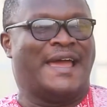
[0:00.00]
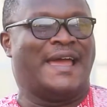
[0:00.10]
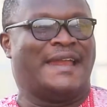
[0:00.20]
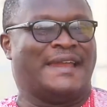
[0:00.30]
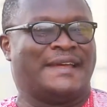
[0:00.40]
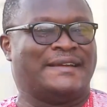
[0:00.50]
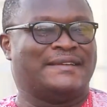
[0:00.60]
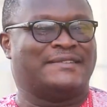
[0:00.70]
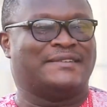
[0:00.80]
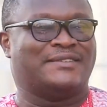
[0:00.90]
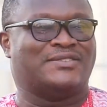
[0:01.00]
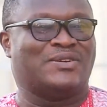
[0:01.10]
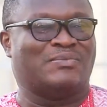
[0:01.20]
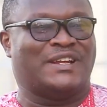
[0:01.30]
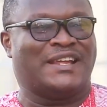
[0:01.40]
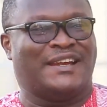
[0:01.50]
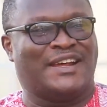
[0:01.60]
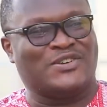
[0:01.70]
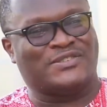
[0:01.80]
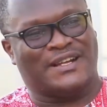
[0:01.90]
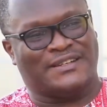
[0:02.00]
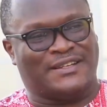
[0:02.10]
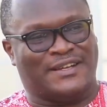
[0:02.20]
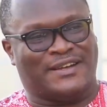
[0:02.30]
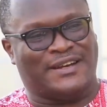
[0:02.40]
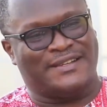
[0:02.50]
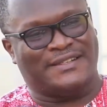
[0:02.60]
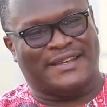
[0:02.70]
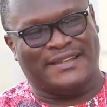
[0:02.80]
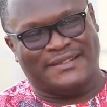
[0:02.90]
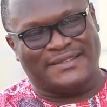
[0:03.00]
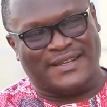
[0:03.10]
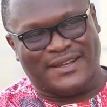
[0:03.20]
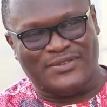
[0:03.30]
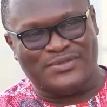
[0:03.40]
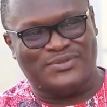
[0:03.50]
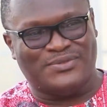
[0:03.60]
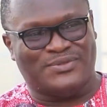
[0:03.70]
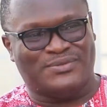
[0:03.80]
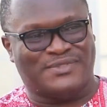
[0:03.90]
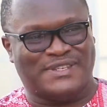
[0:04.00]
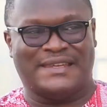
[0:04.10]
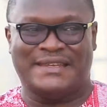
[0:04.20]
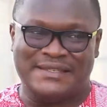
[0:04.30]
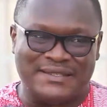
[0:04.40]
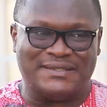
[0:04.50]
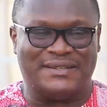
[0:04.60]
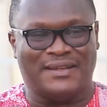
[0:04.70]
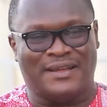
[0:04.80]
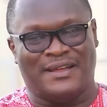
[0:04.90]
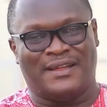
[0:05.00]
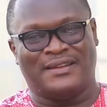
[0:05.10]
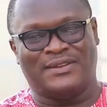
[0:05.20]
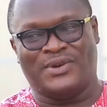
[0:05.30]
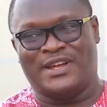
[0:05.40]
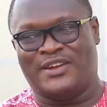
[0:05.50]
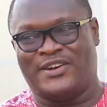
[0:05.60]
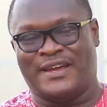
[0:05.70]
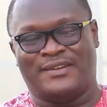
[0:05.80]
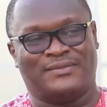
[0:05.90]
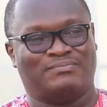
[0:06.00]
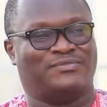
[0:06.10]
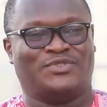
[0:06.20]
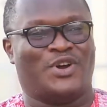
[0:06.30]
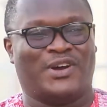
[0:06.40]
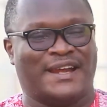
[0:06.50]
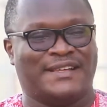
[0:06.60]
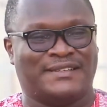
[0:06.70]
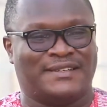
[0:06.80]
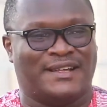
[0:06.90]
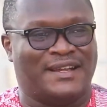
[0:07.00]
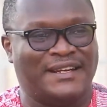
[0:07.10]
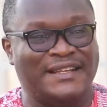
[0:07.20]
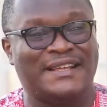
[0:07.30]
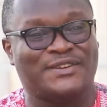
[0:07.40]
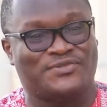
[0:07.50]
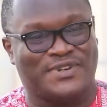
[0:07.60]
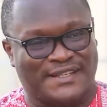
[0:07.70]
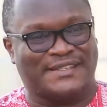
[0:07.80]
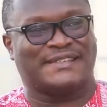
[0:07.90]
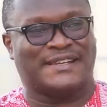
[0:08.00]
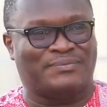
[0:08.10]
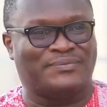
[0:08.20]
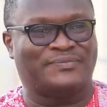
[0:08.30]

And then somebody announced that Christ the King Secondary School, CKC, they were organizing the late entrance exam.